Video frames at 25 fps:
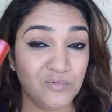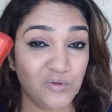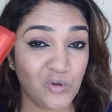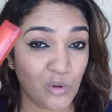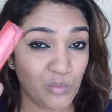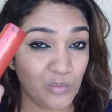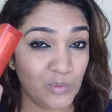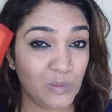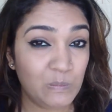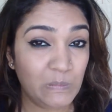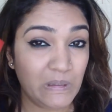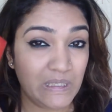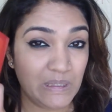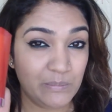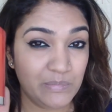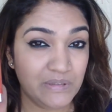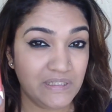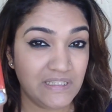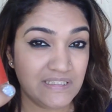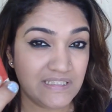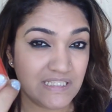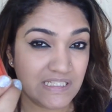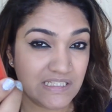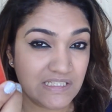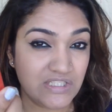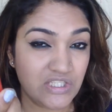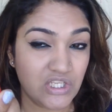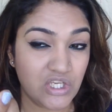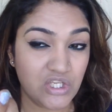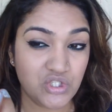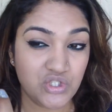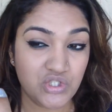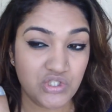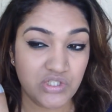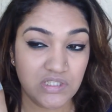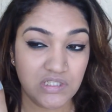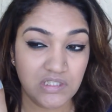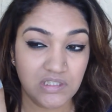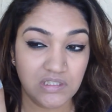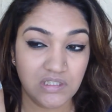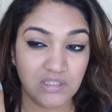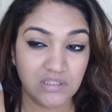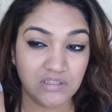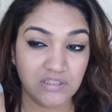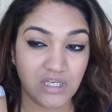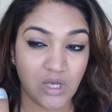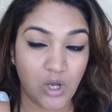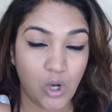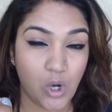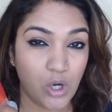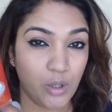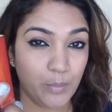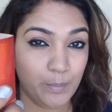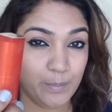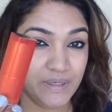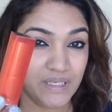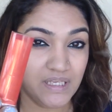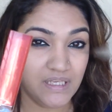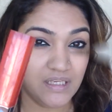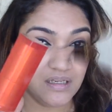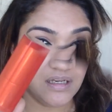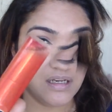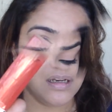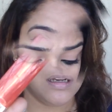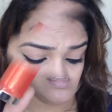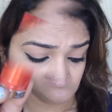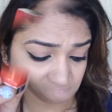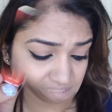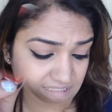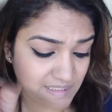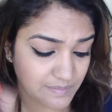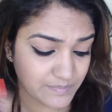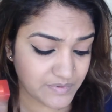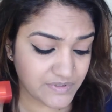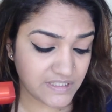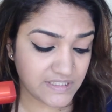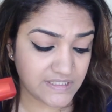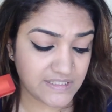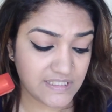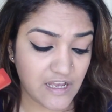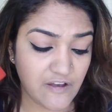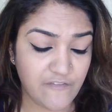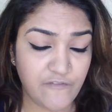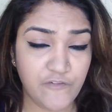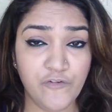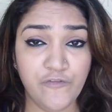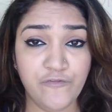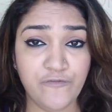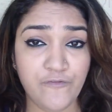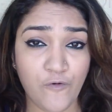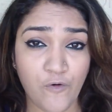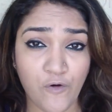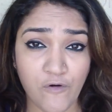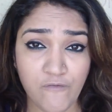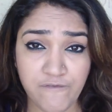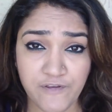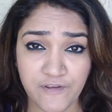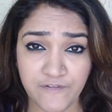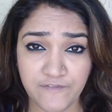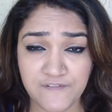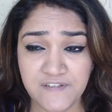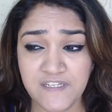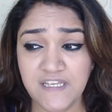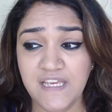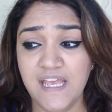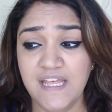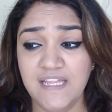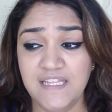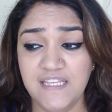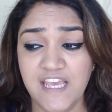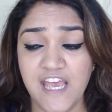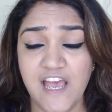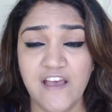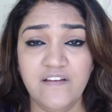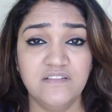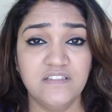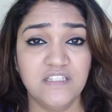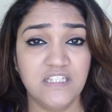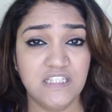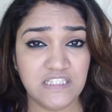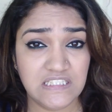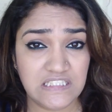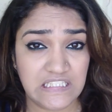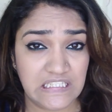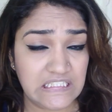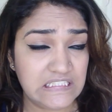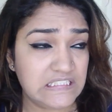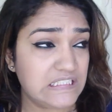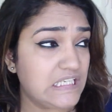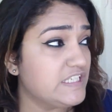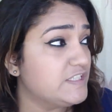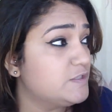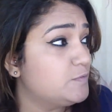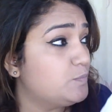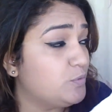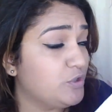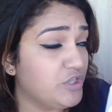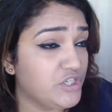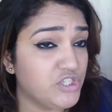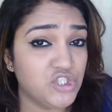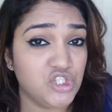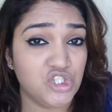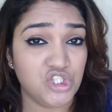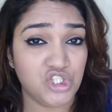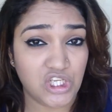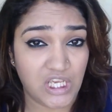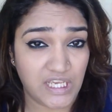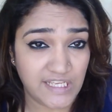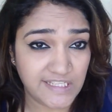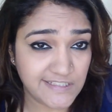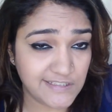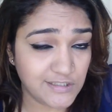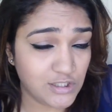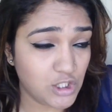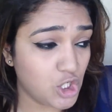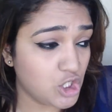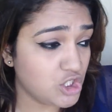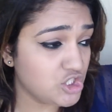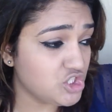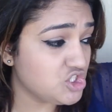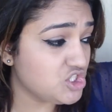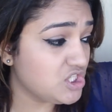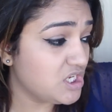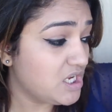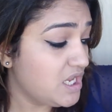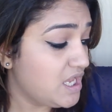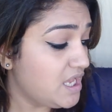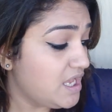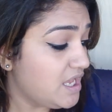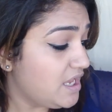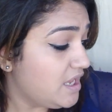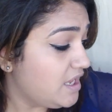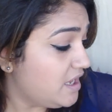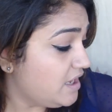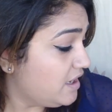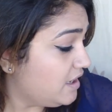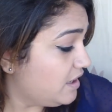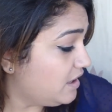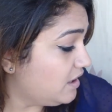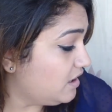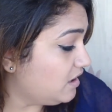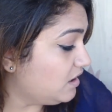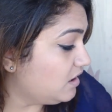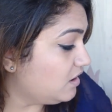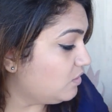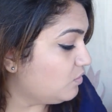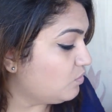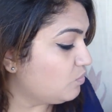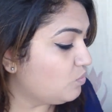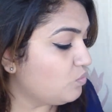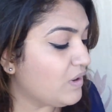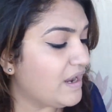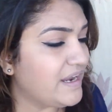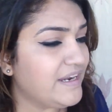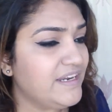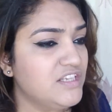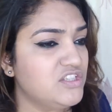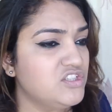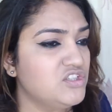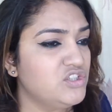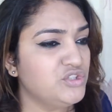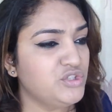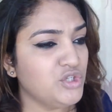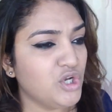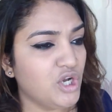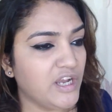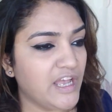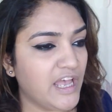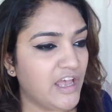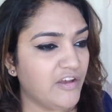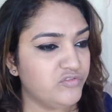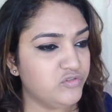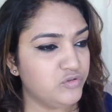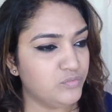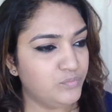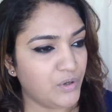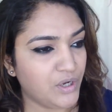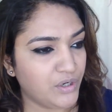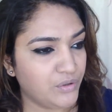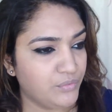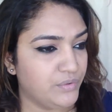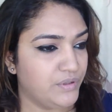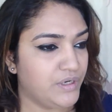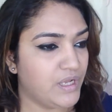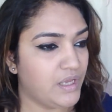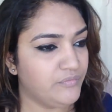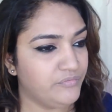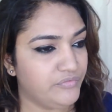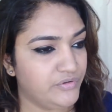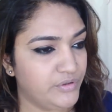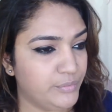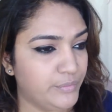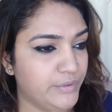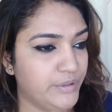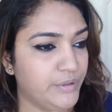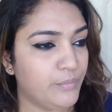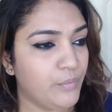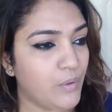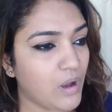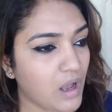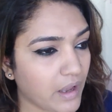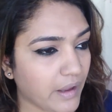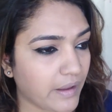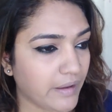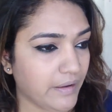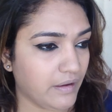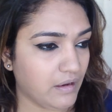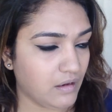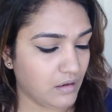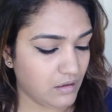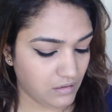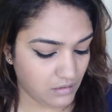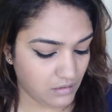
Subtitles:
normal Maybelline Sensational, yeah, hopping. So these lipsticks are for $4.50 and they have 6 spring shades launched. Why does the dog have to bark when I'm filming? Why?